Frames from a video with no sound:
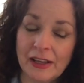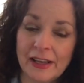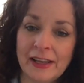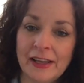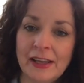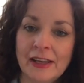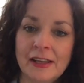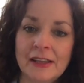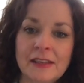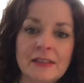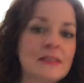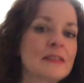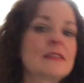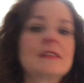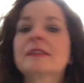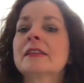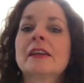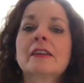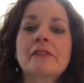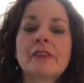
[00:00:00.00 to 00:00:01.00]
And
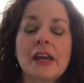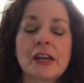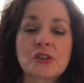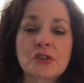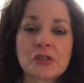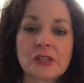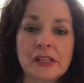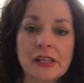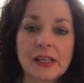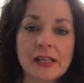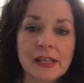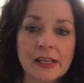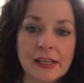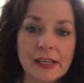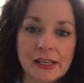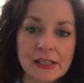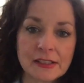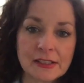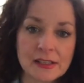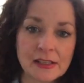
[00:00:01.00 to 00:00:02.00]
they've actually
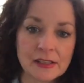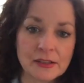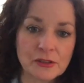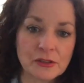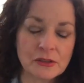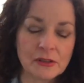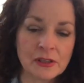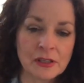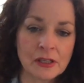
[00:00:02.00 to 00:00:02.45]
connected